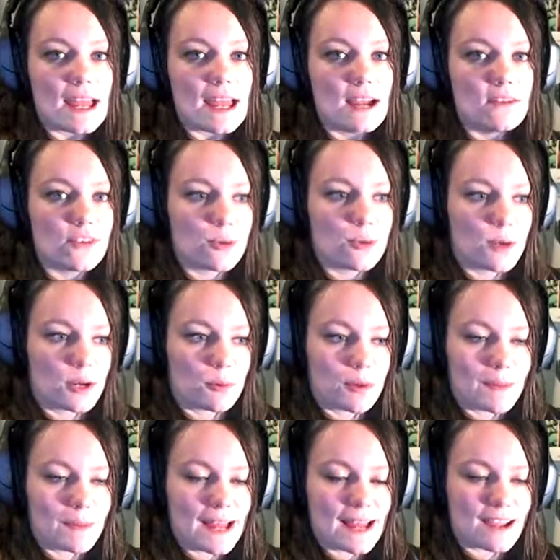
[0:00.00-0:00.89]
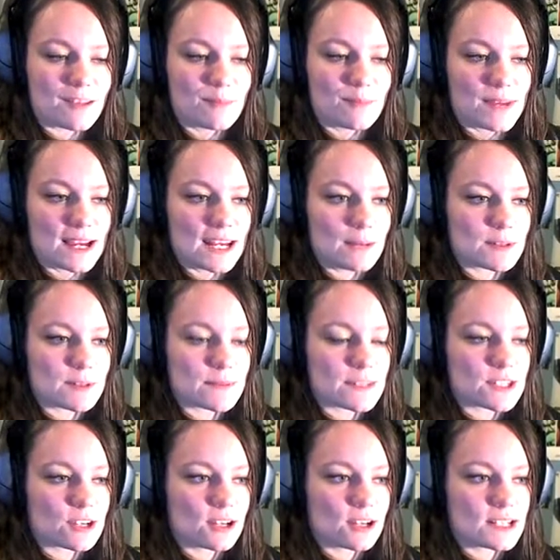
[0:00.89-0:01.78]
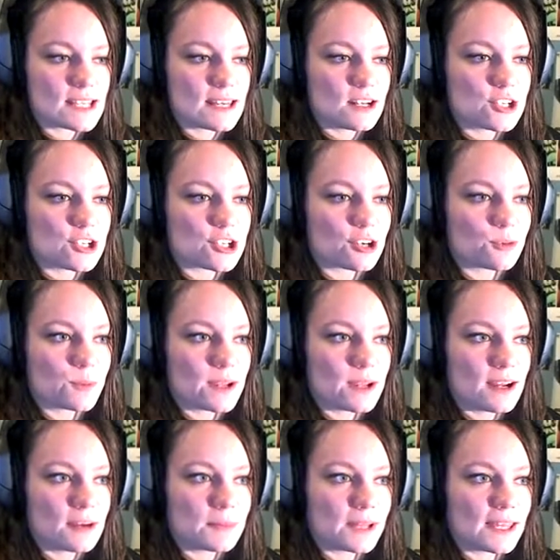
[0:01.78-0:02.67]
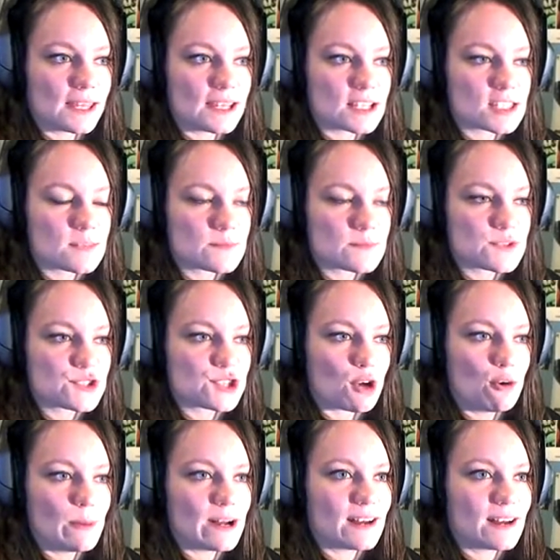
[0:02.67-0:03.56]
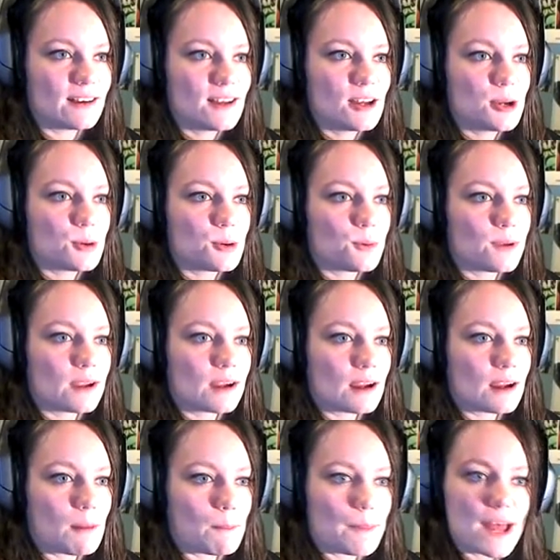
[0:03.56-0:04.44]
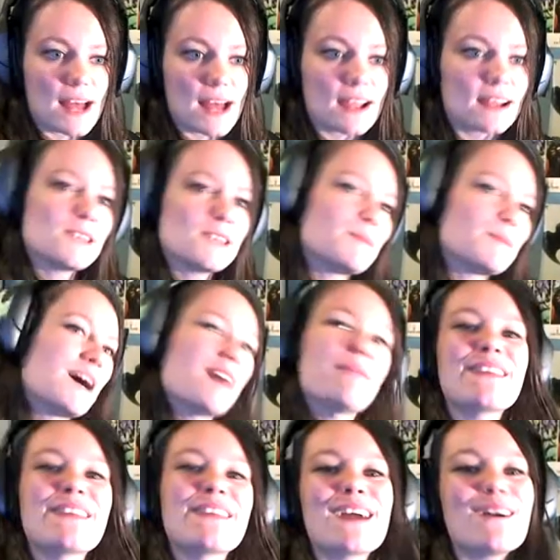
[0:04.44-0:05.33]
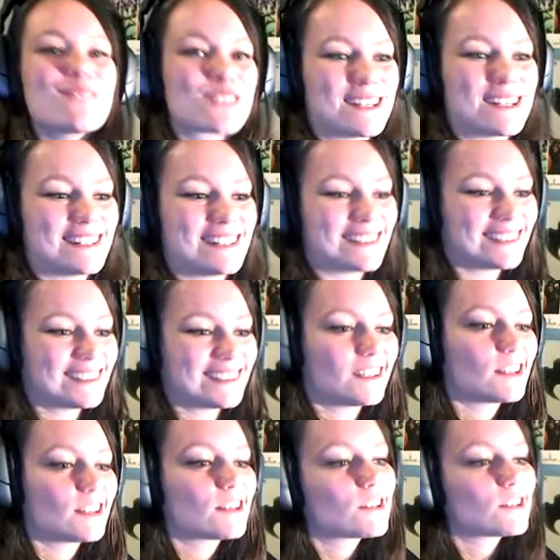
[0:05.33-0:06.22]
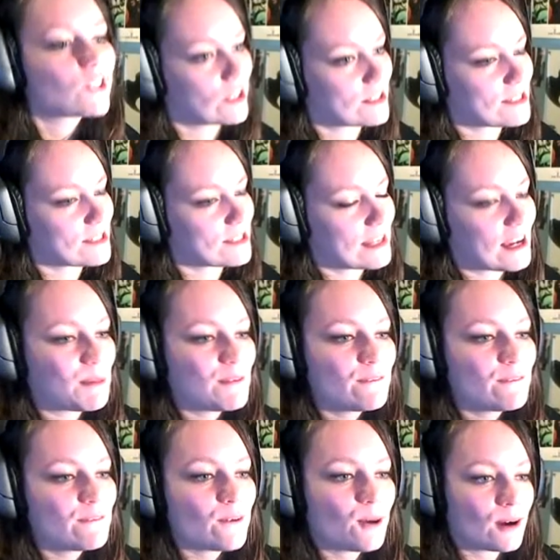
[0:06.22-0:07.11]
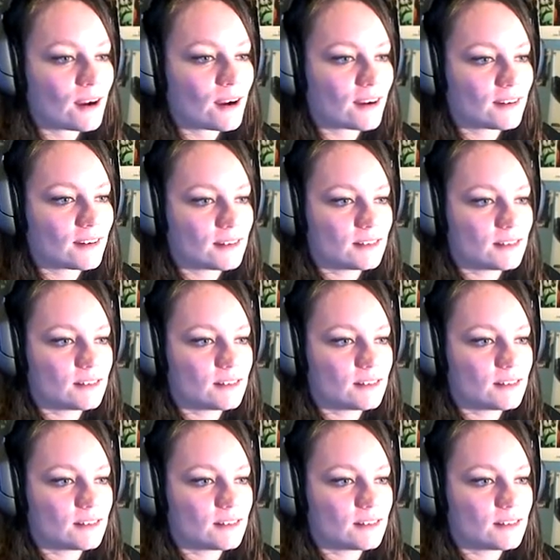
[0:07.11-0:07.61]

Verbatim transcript: Hey everyone, and we're back. My name is Miss Scarlet Tanager, and we are playing some Soma. We are back on the bottom of the ocean, just like before.